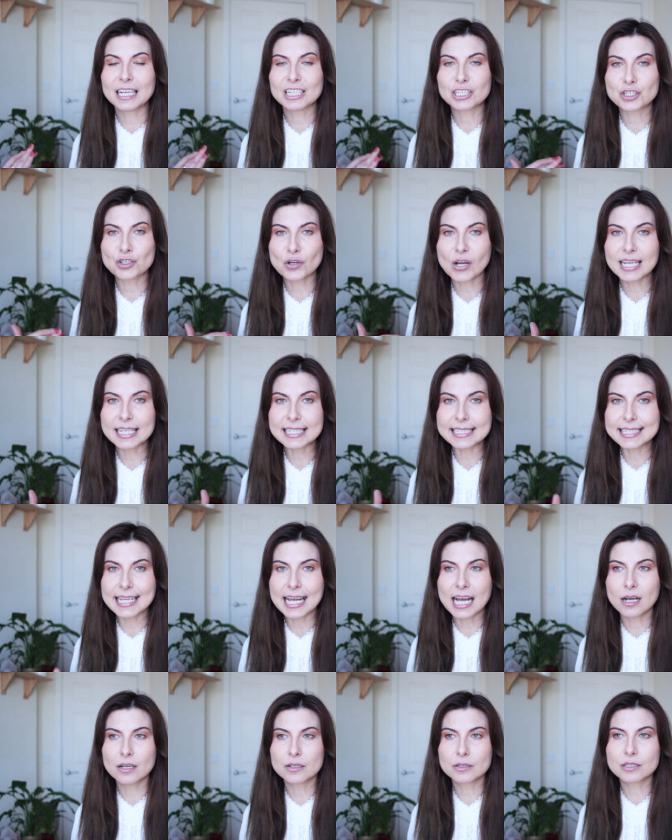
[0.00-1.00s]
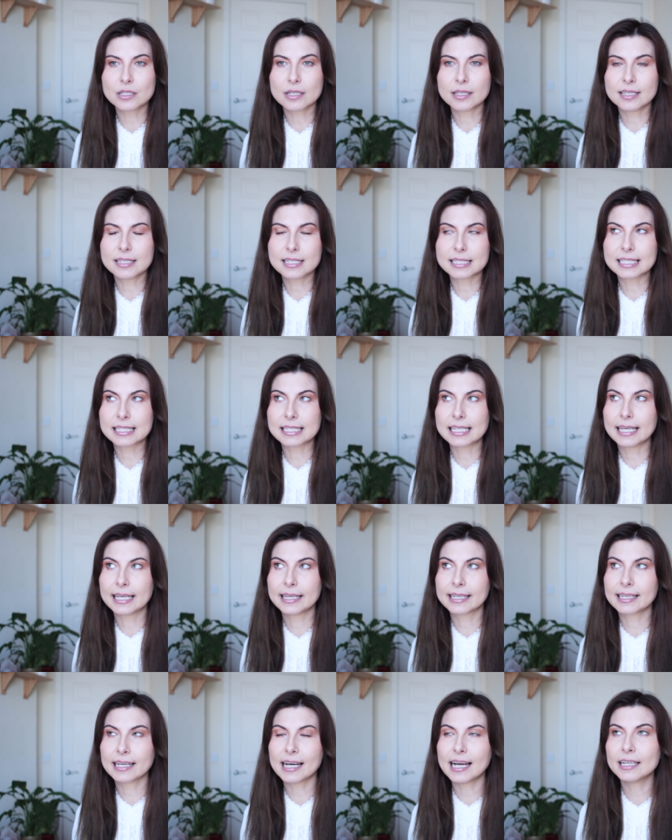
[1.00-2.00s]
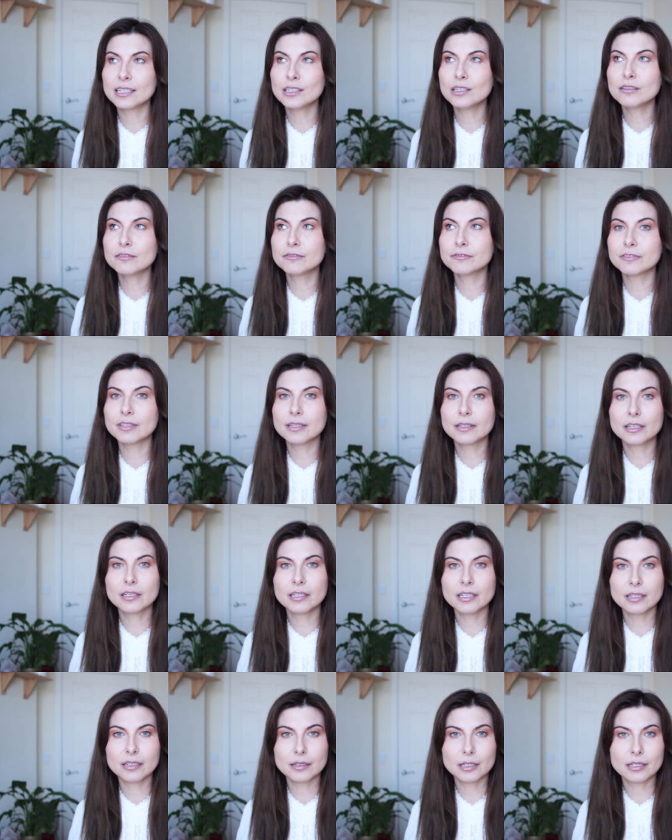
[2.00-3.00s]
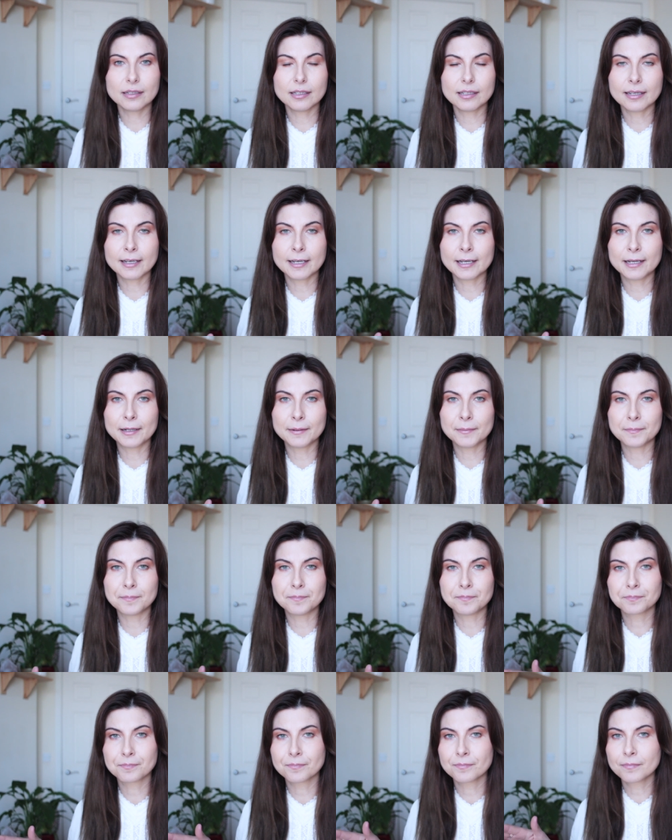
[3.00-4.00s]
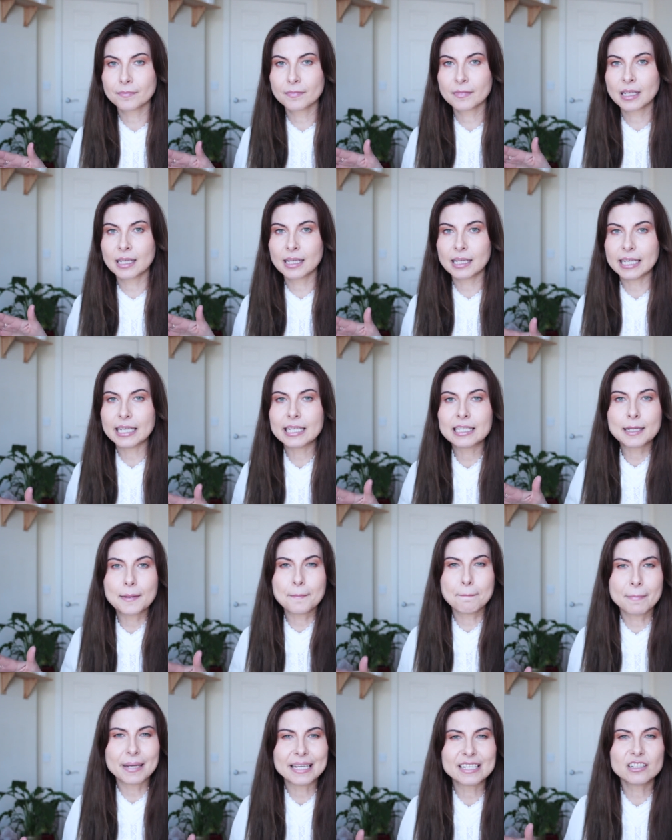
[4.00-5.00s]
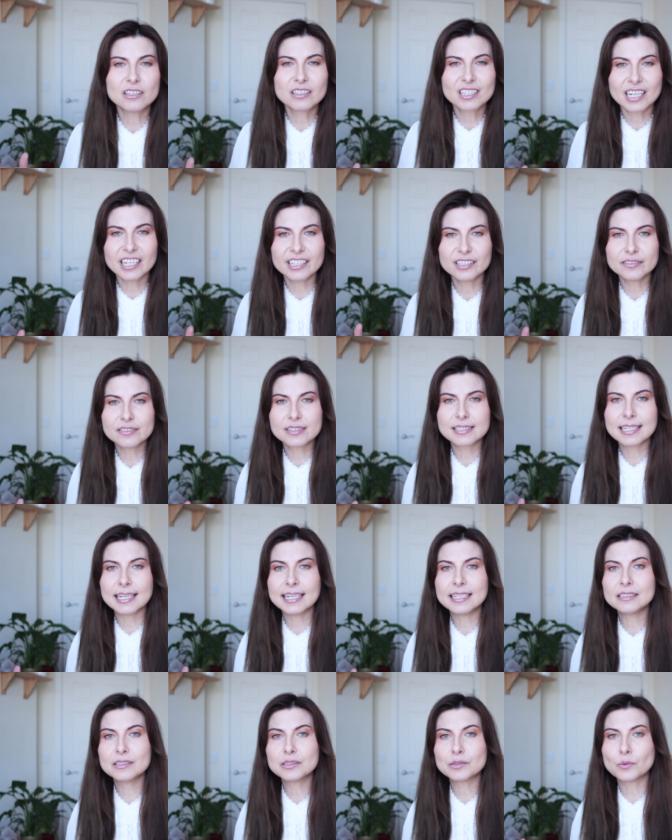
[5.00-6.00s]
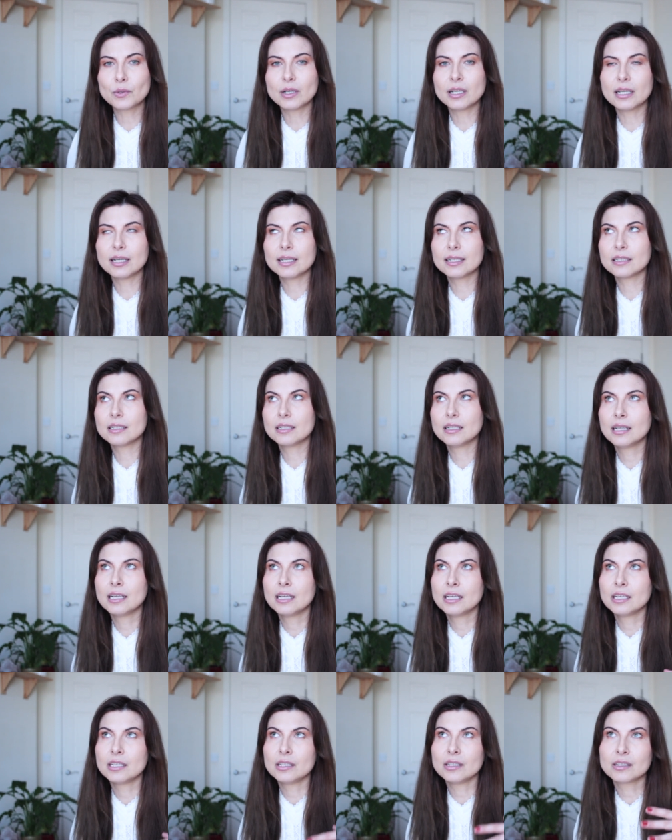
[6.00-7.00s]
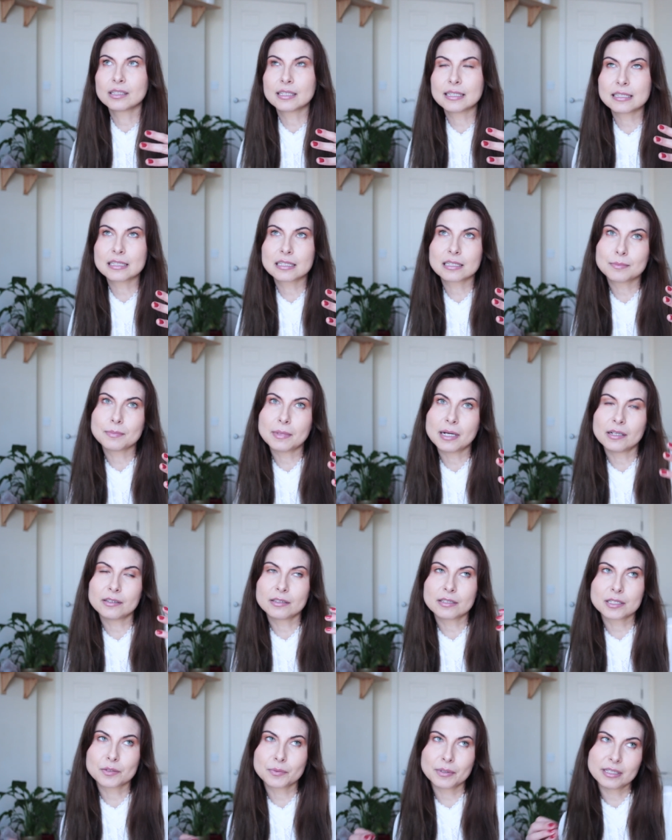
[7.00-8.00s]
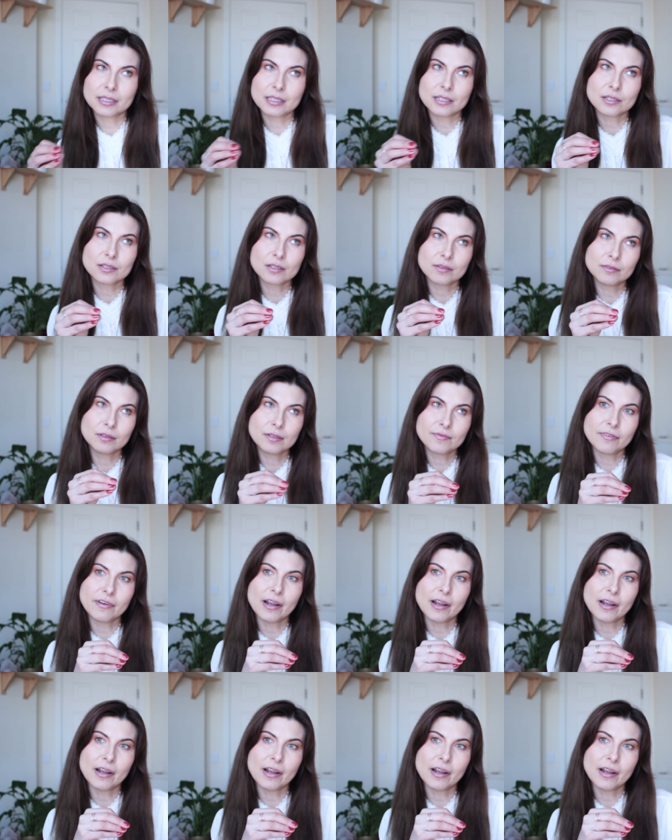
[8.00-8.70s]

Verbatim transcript: it dries down to this kind of um, in the middle kind of scent when you can smell the sweetness of the